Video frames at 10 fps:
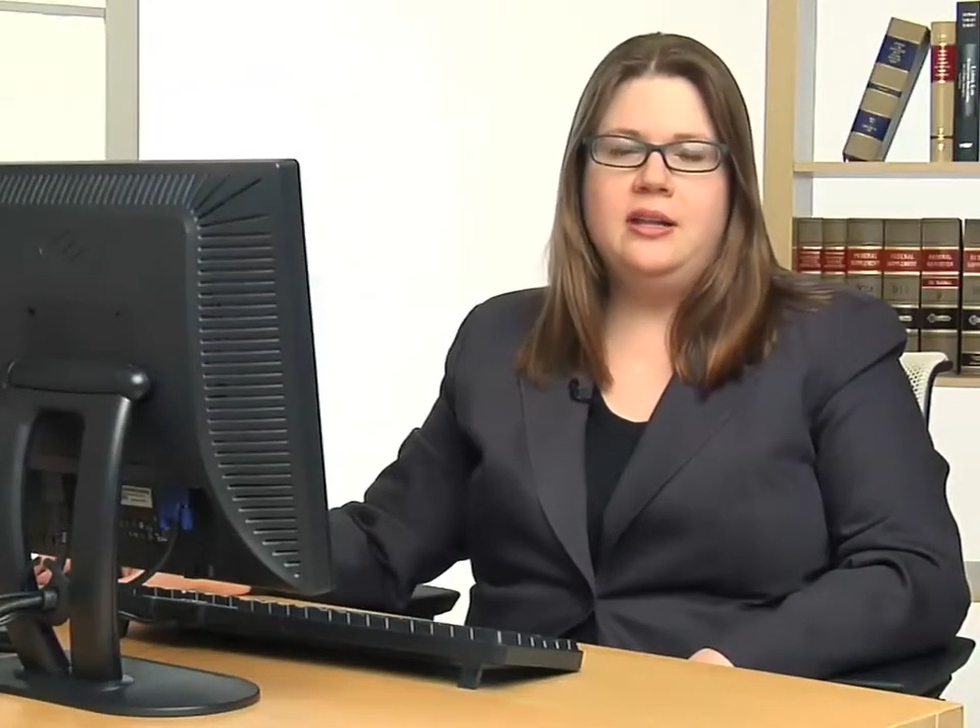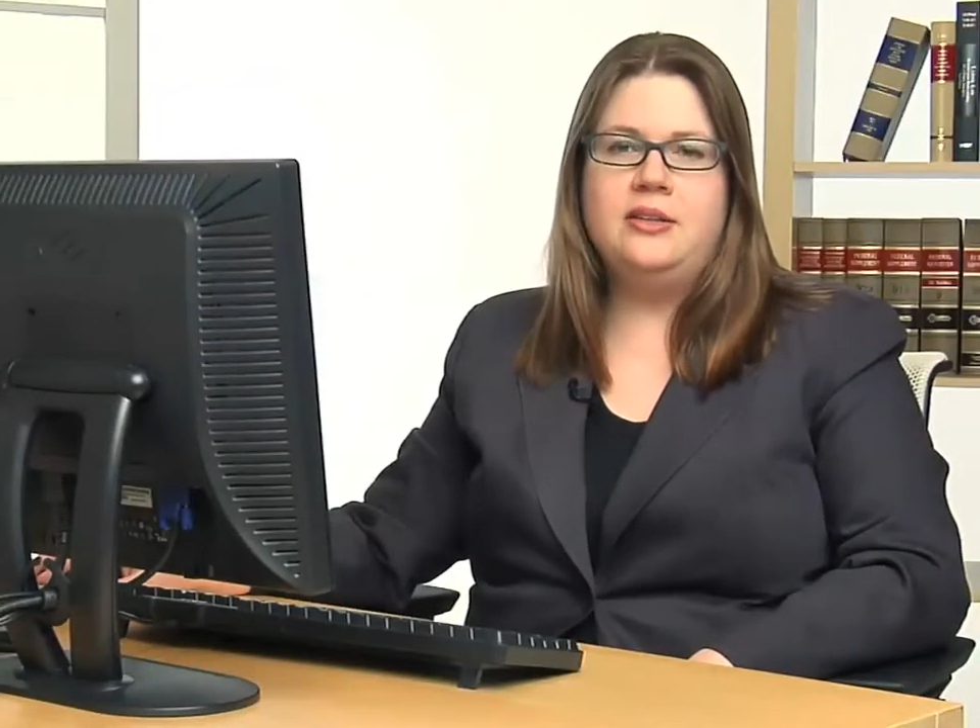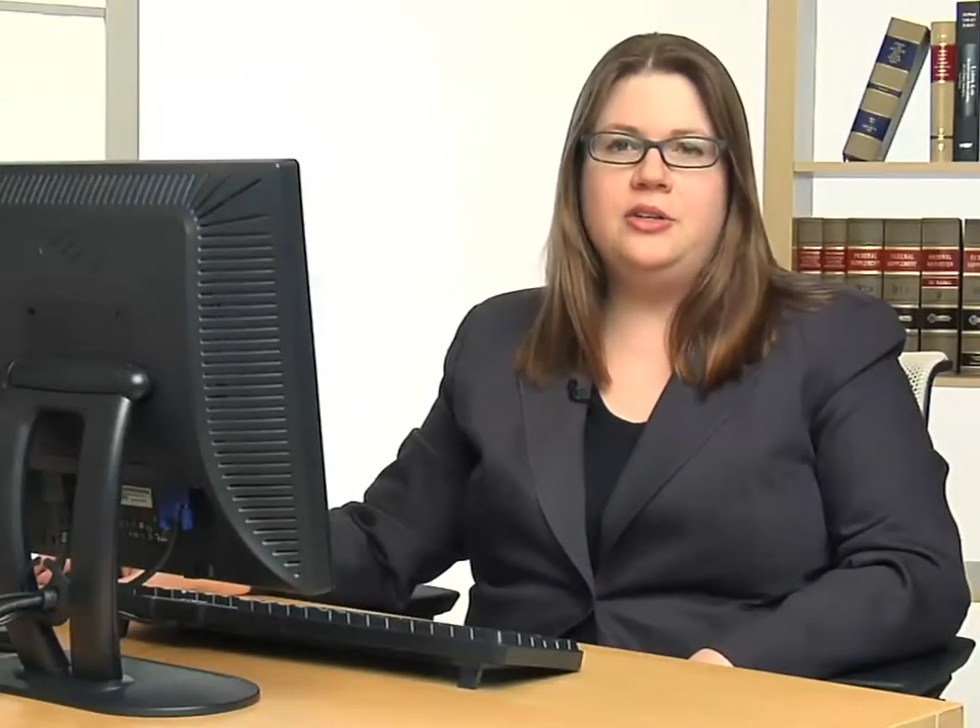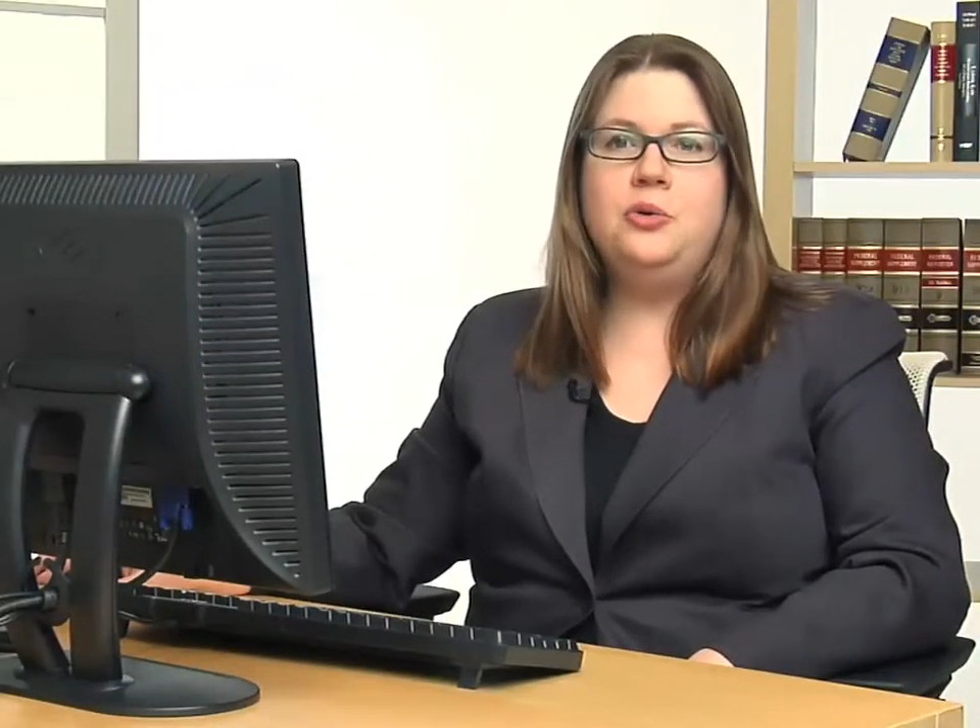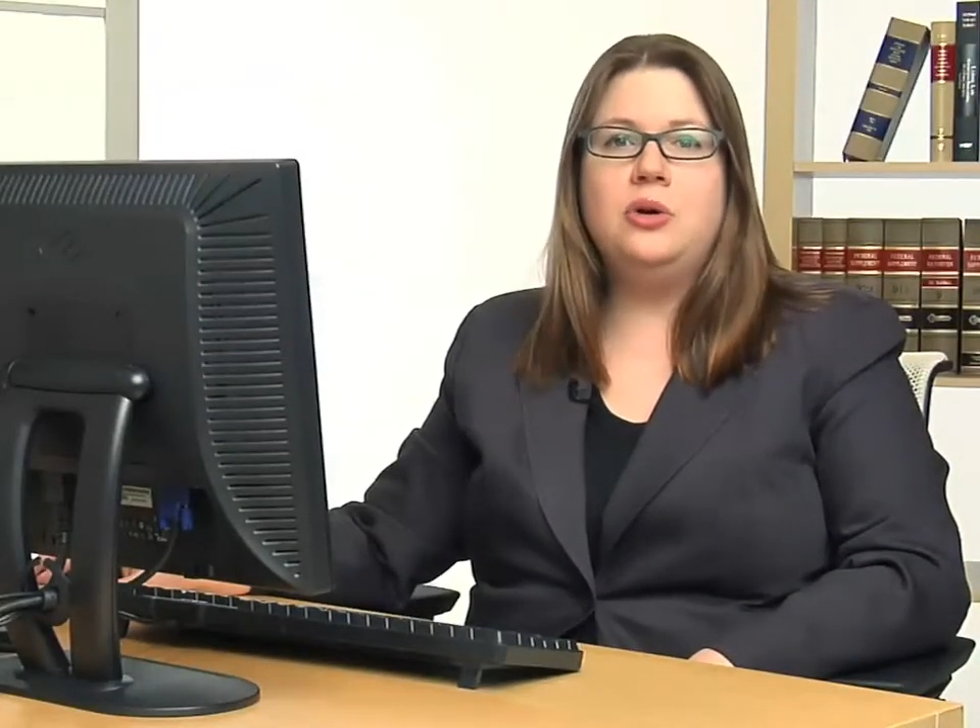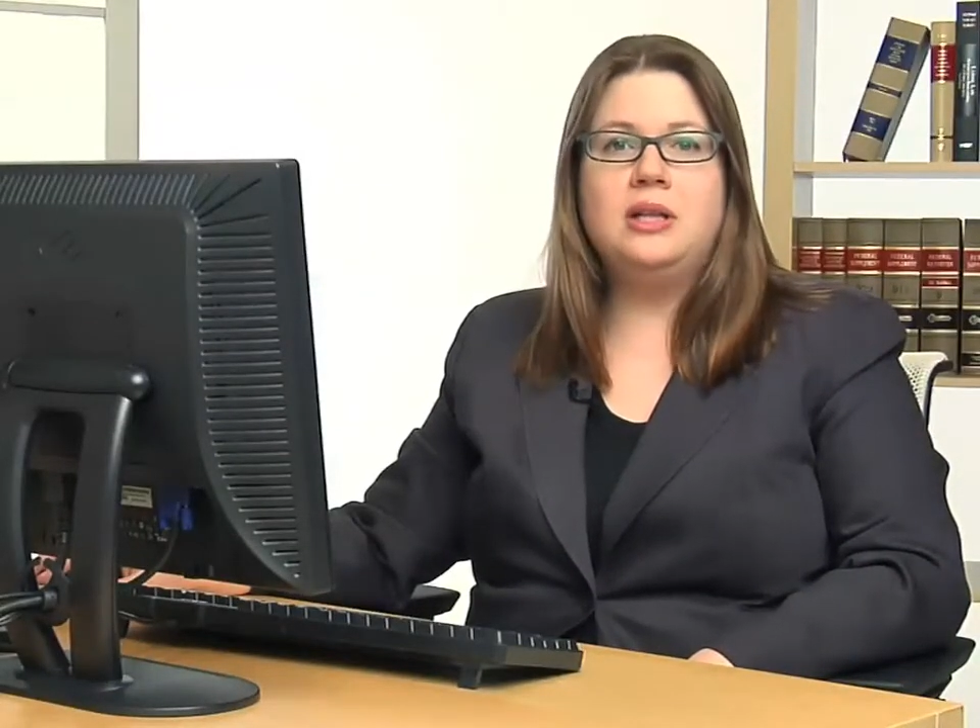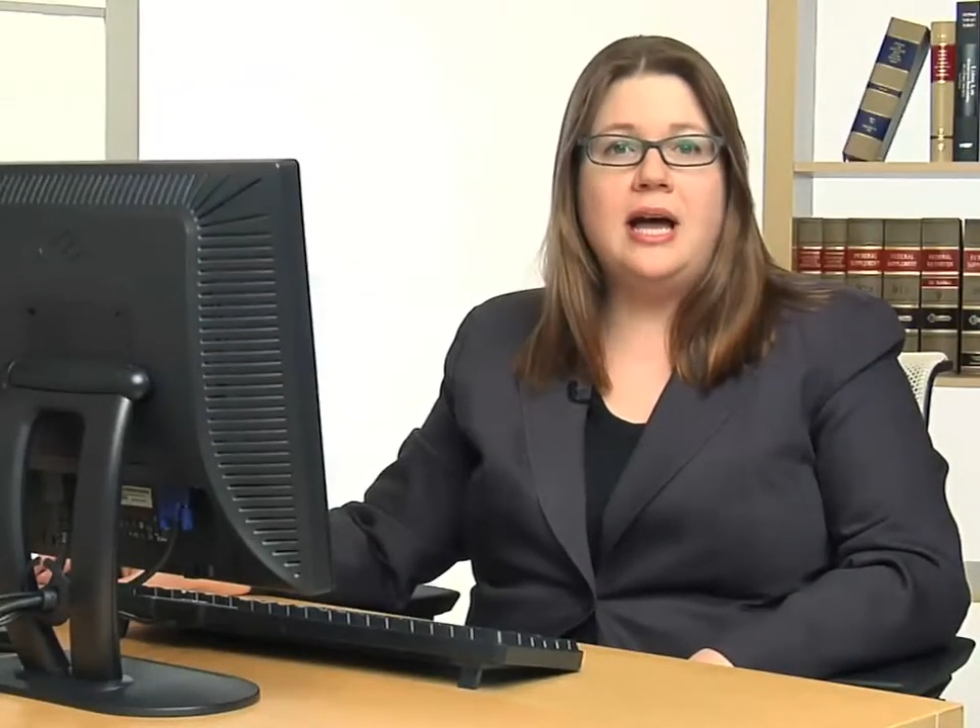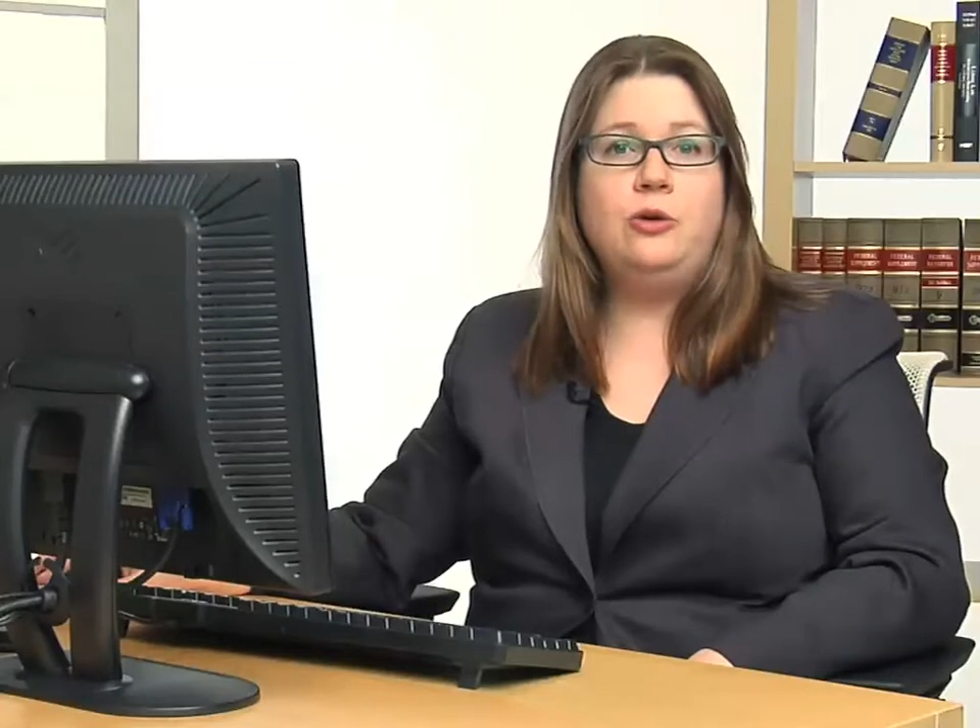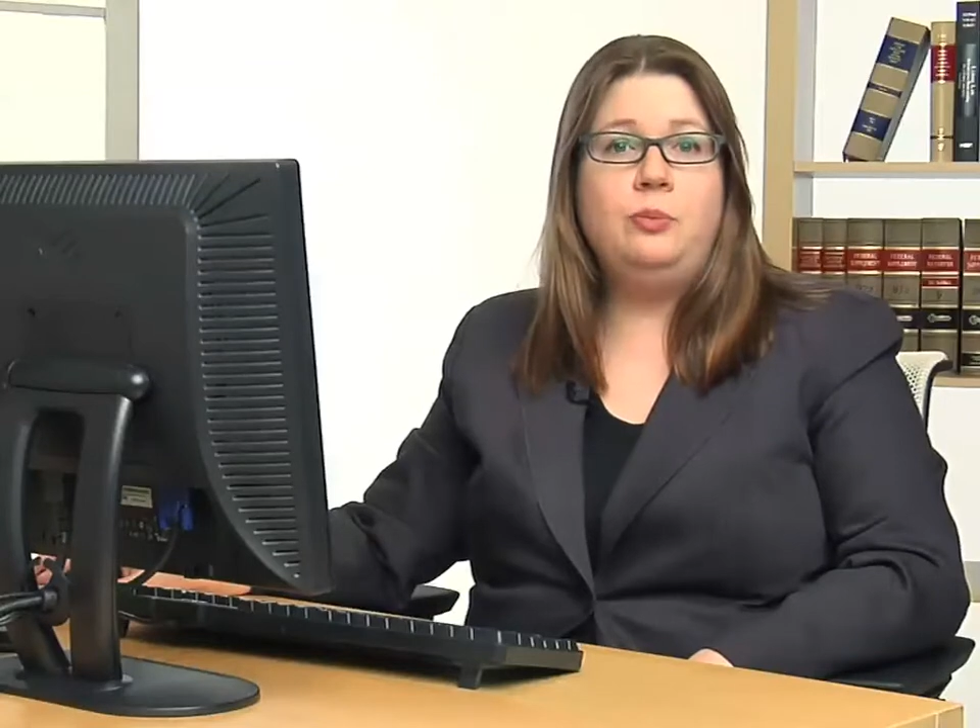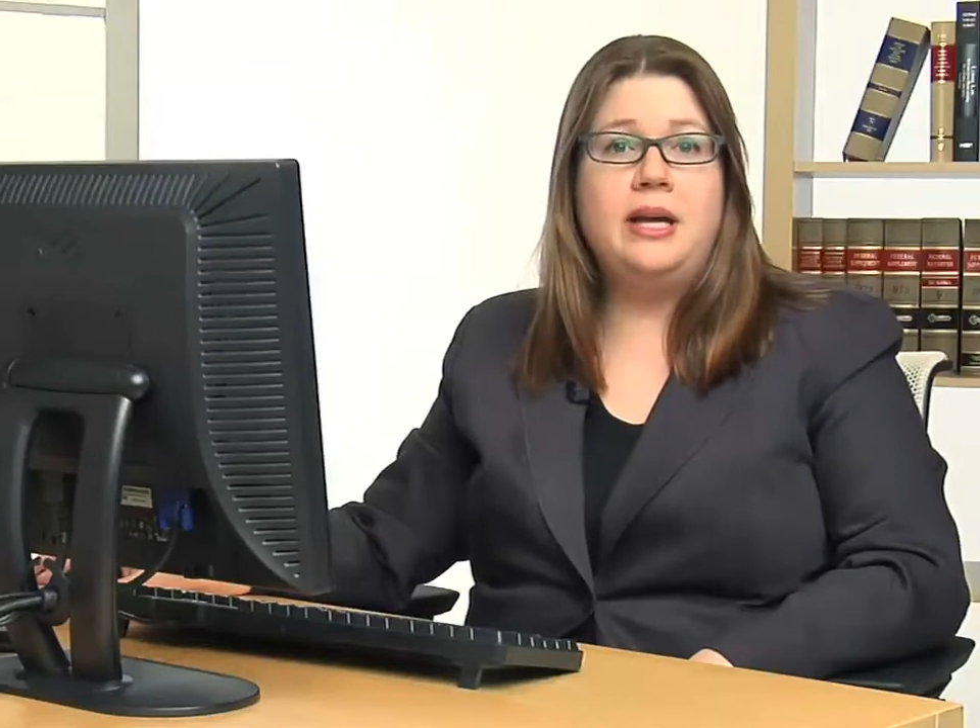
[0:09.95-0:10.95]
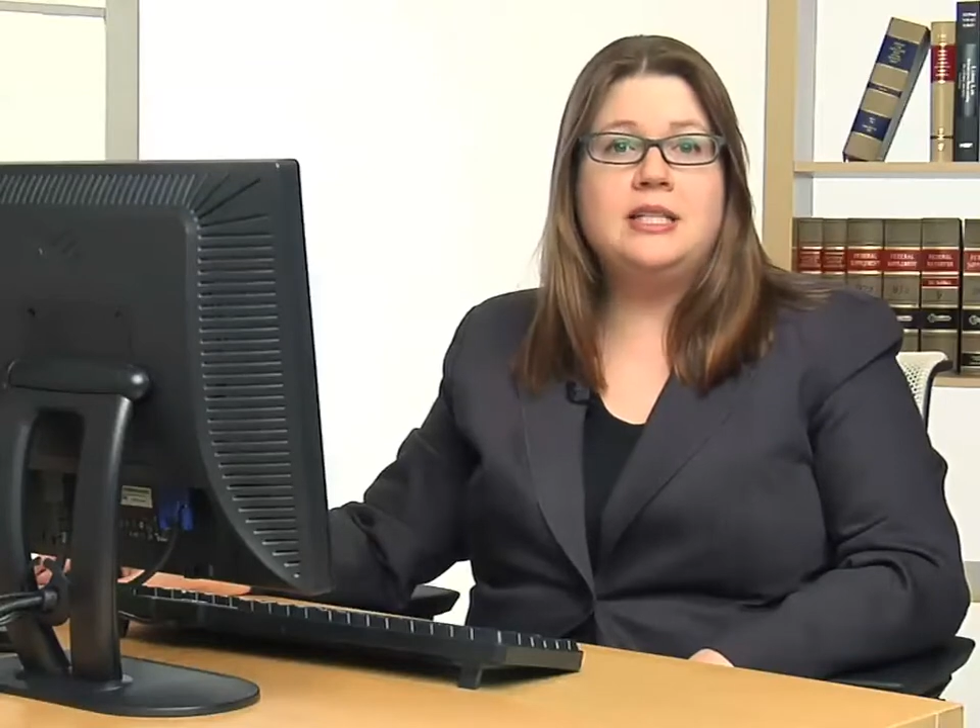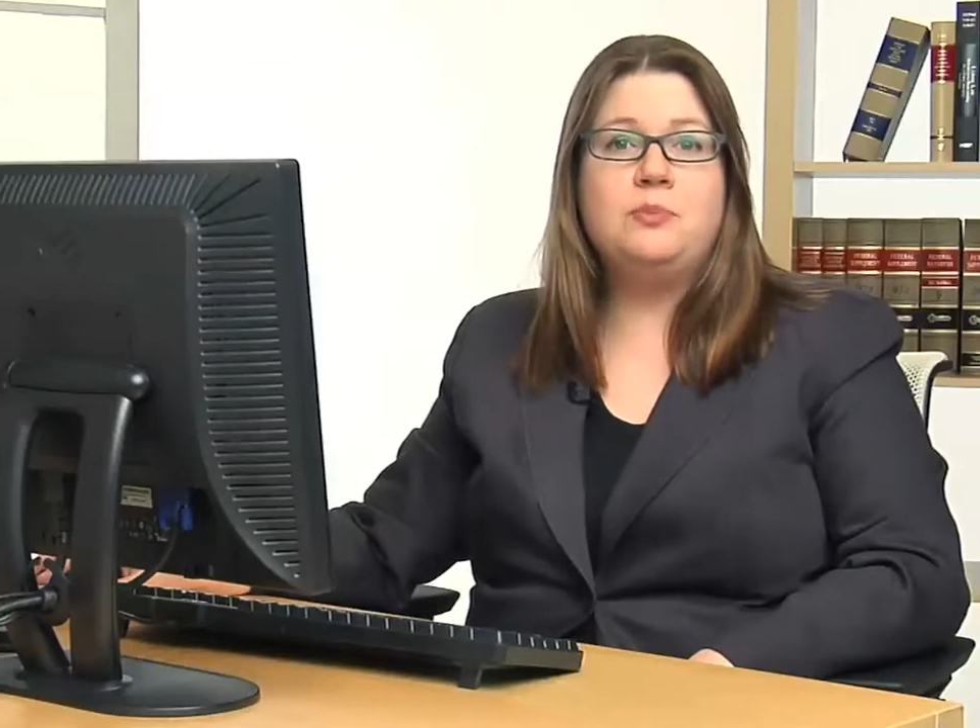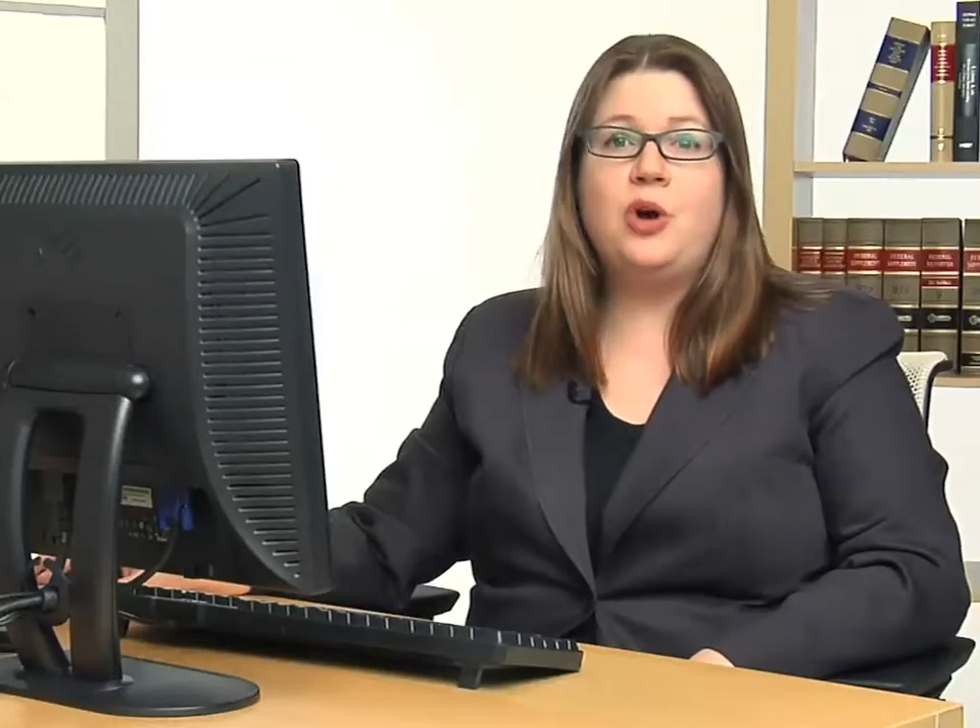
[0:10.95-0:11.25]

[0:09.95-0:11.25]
the new cloud-based